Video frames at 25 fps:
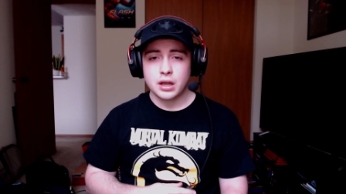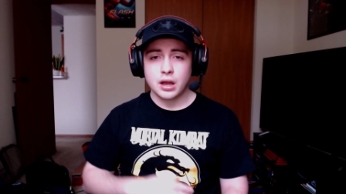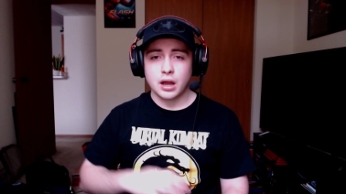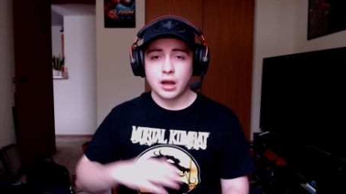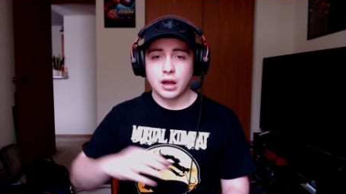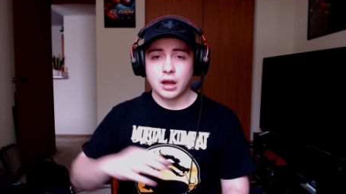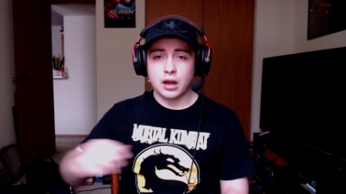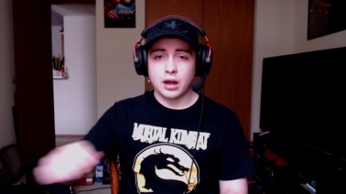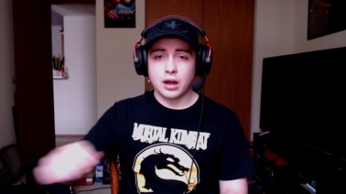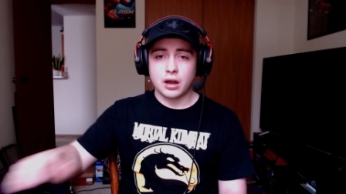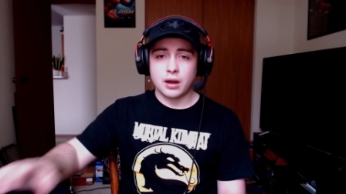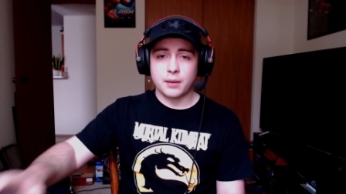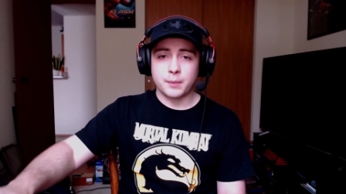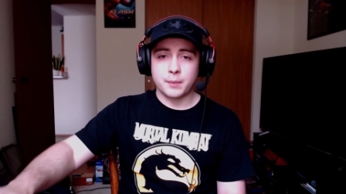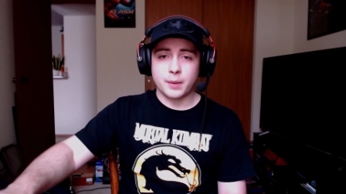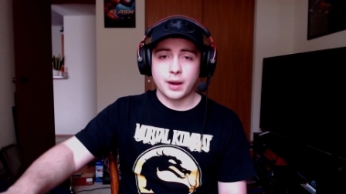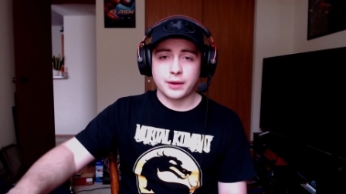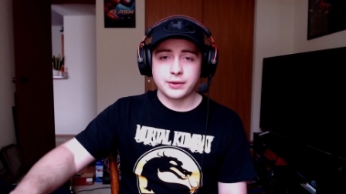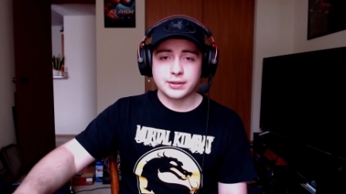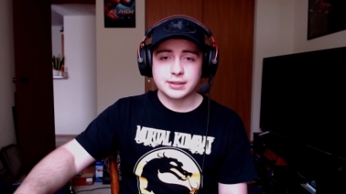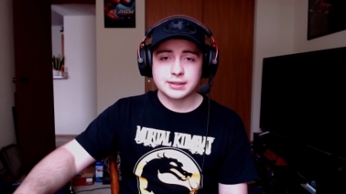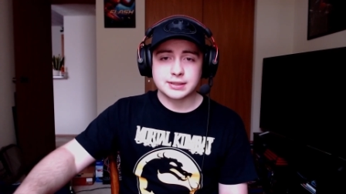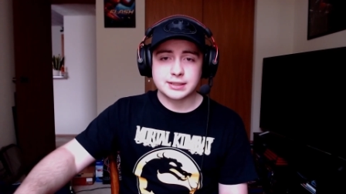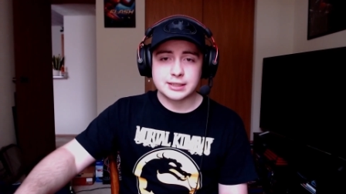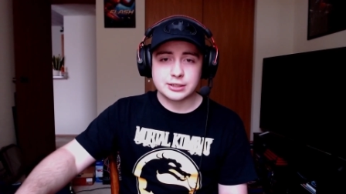um, i
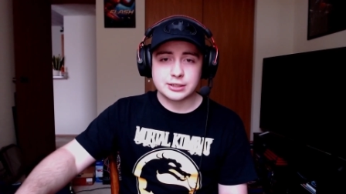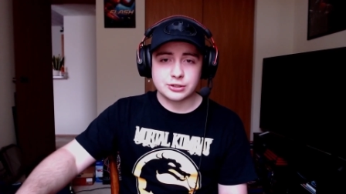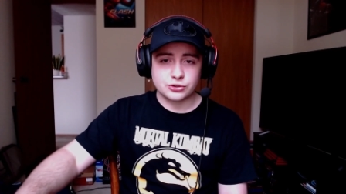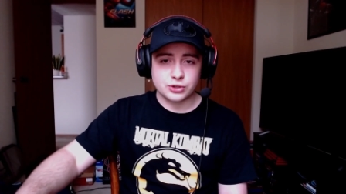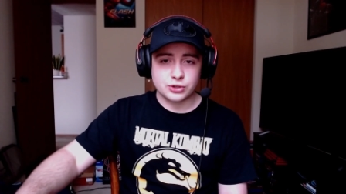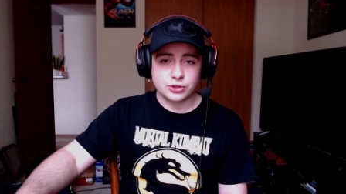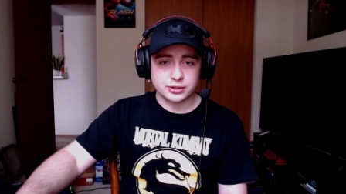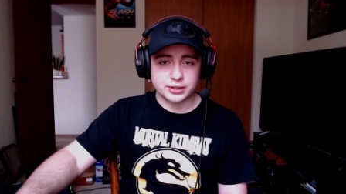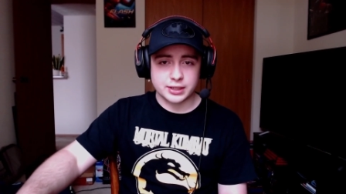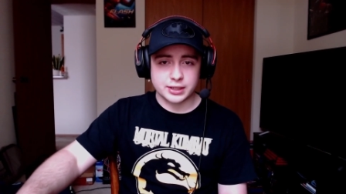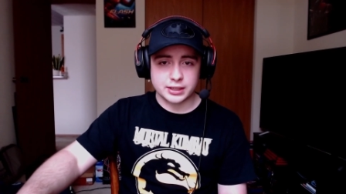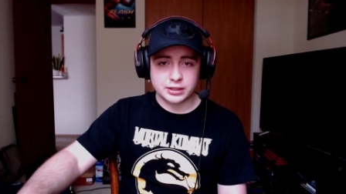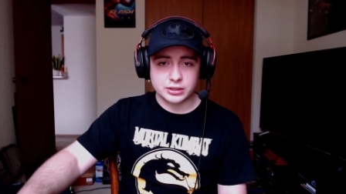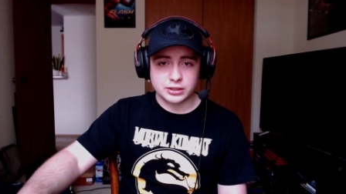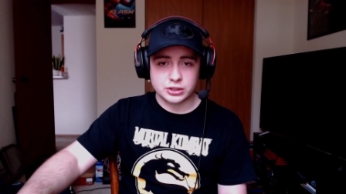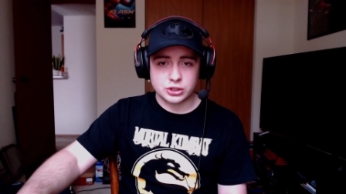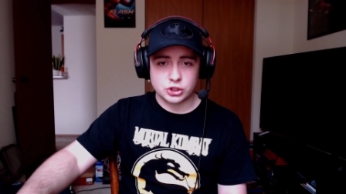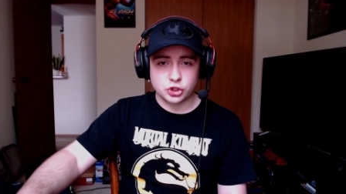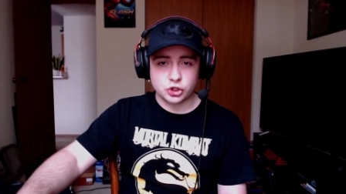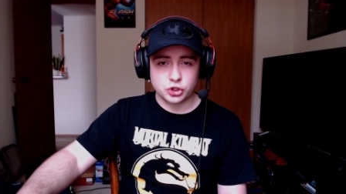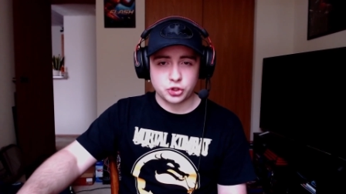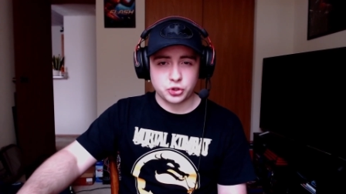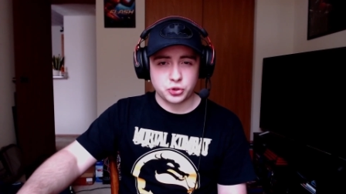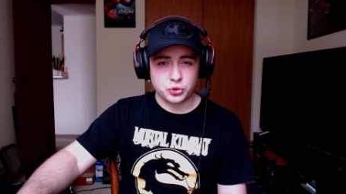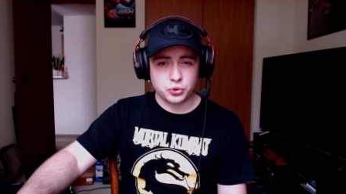think this teaser trailer is like
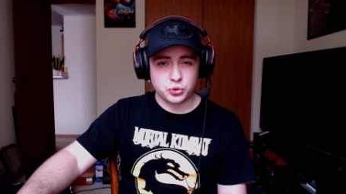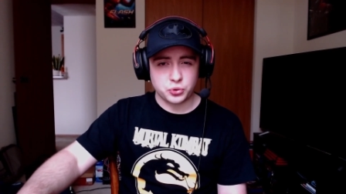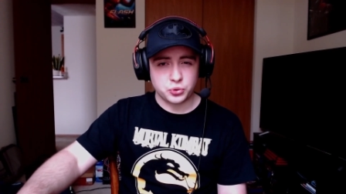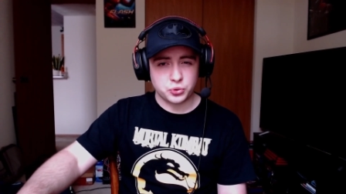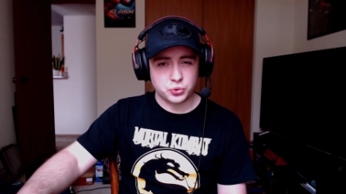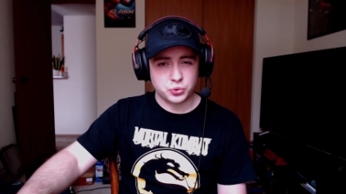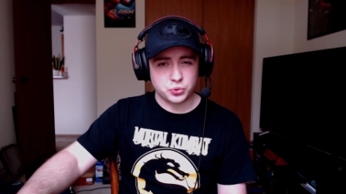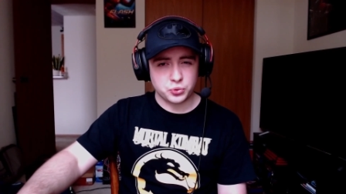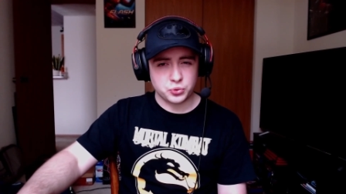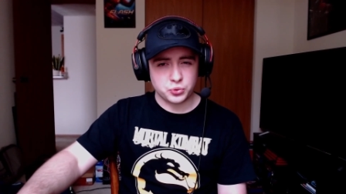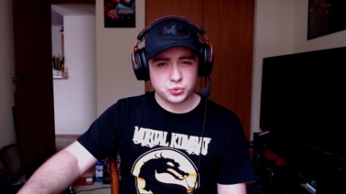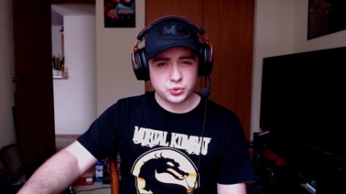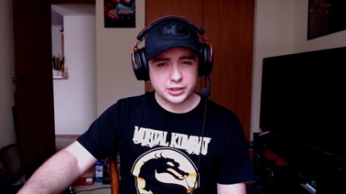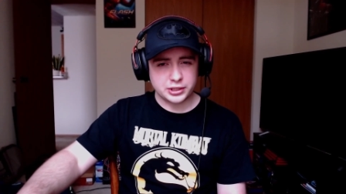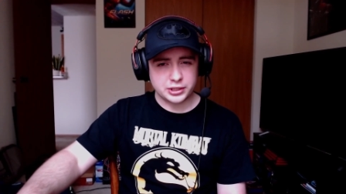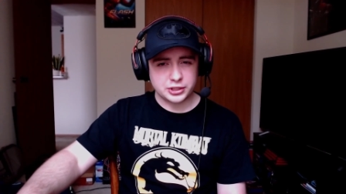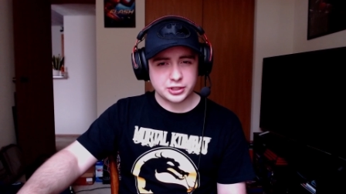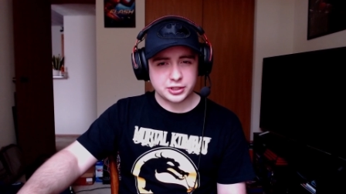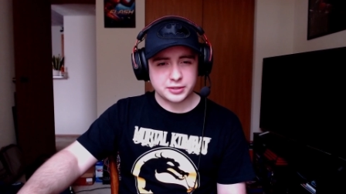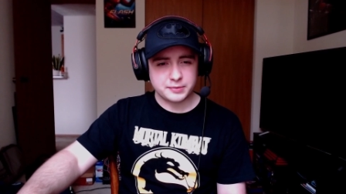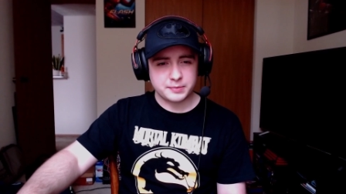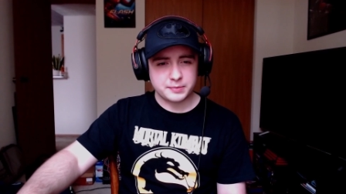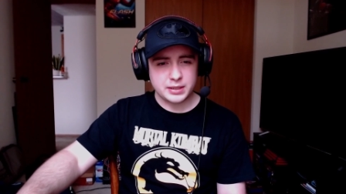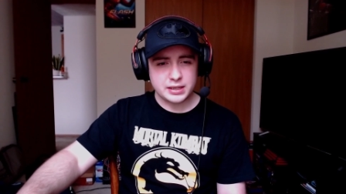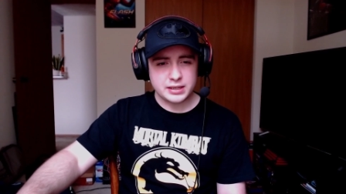two
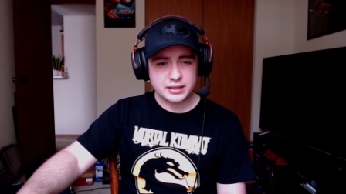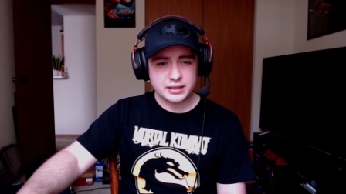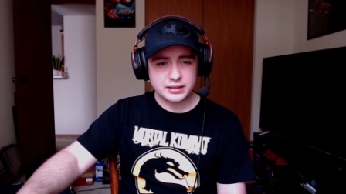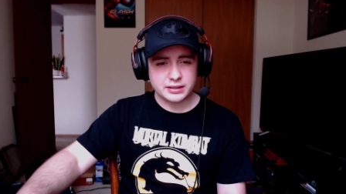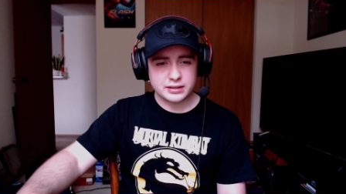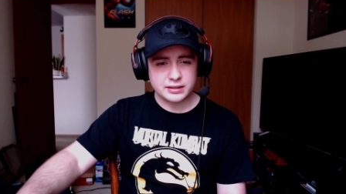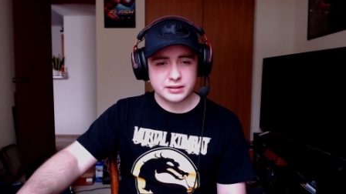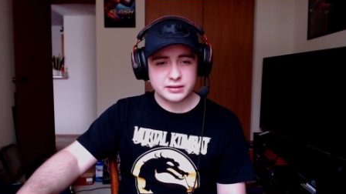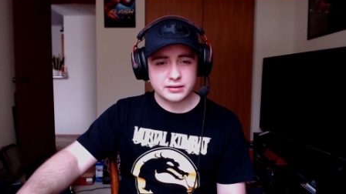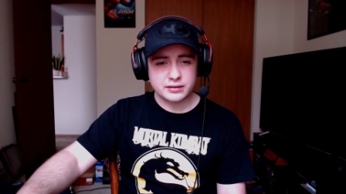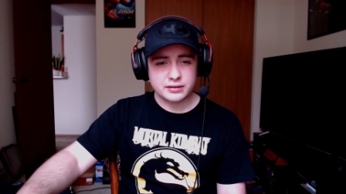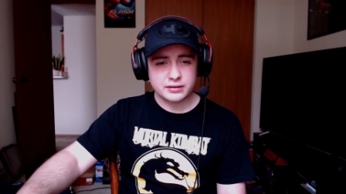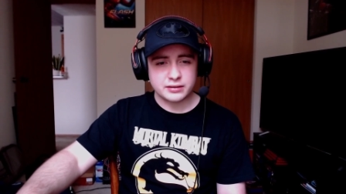ish minutes.